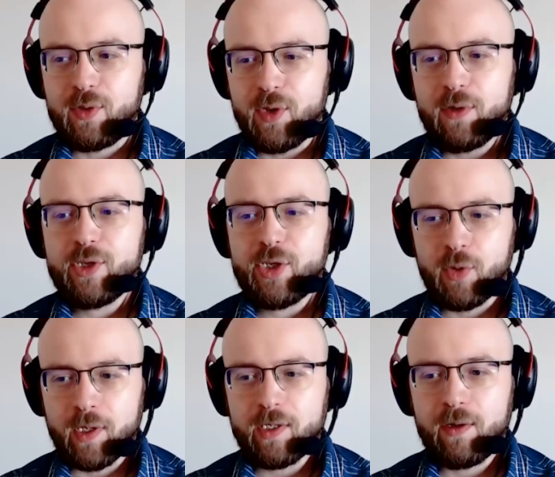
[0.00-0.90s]
Those
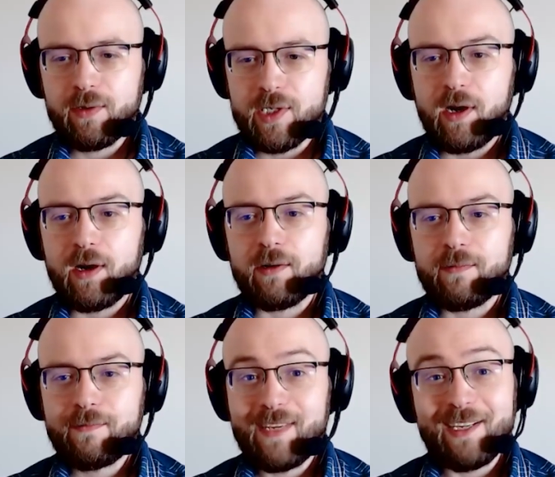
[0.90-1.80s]
short codes are
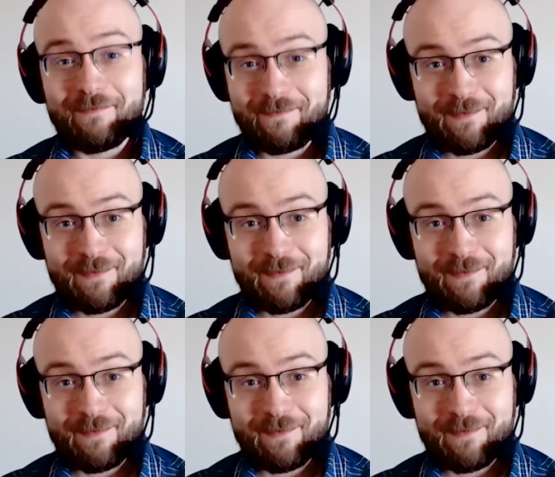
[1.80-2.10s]
in